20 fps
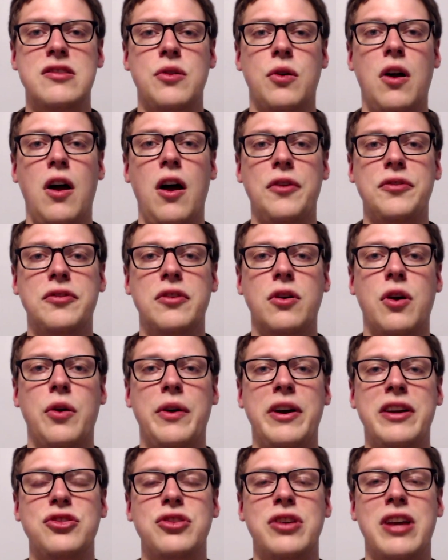you're also
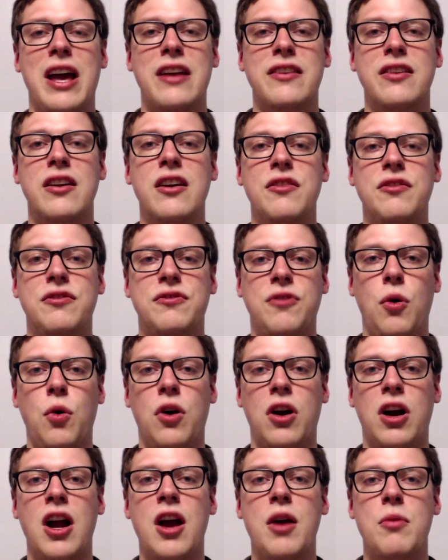going to get
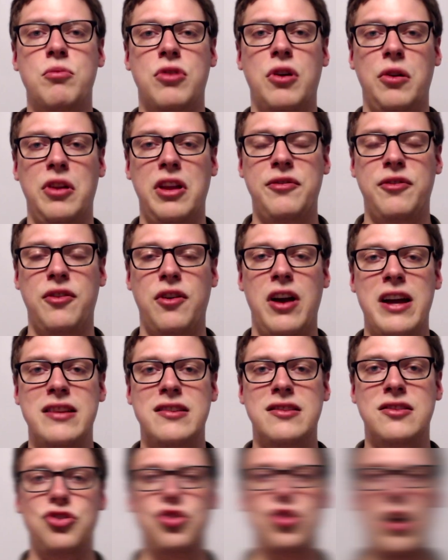4
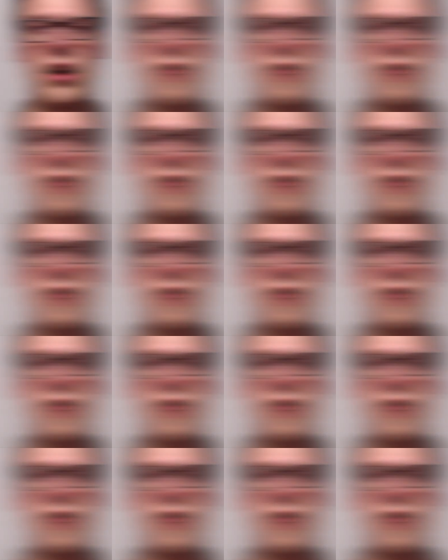proliferates.